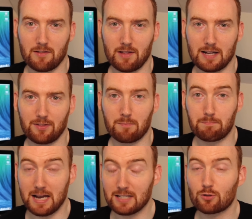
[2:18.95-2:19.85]
that the
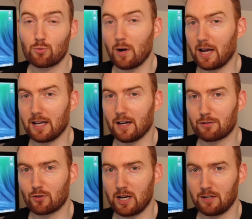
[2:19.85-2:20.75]
best way
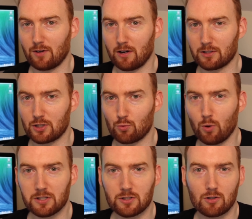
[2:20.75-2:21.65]
of creating viruses
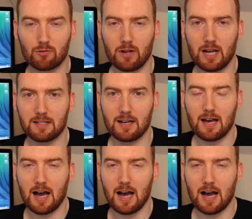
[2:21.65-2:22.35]
wasn't to create